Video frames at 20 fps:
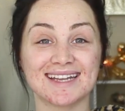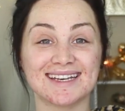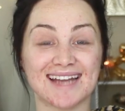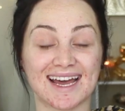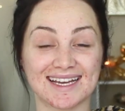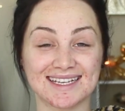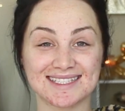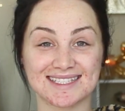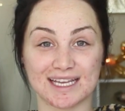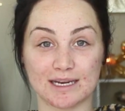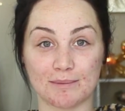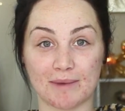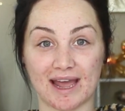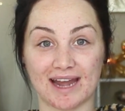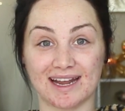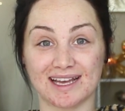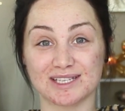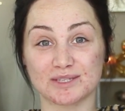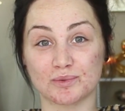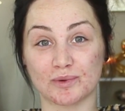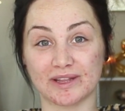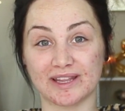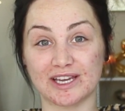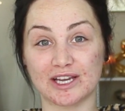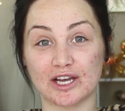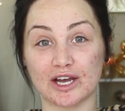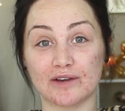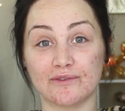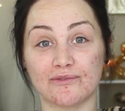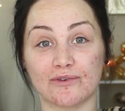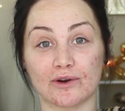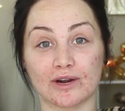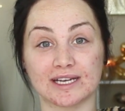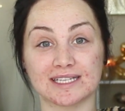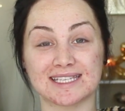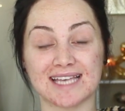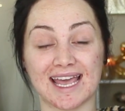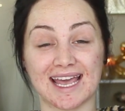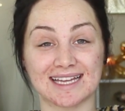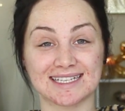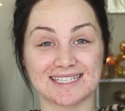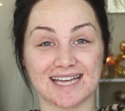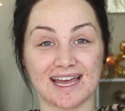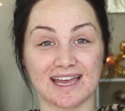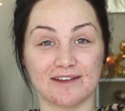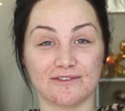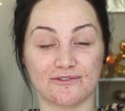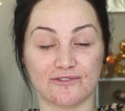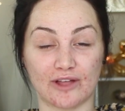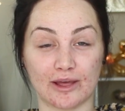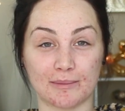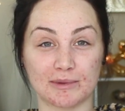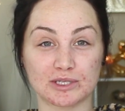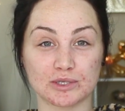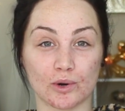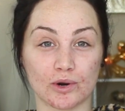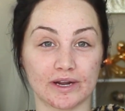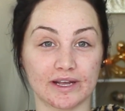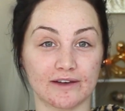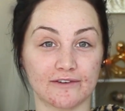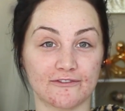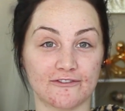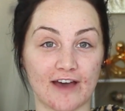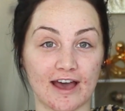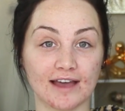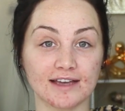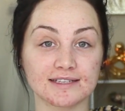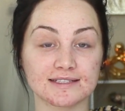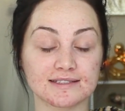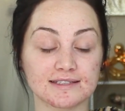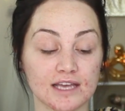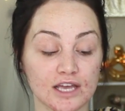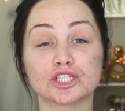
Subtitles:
Niacinamide is really good for its anti-inflammatory effects.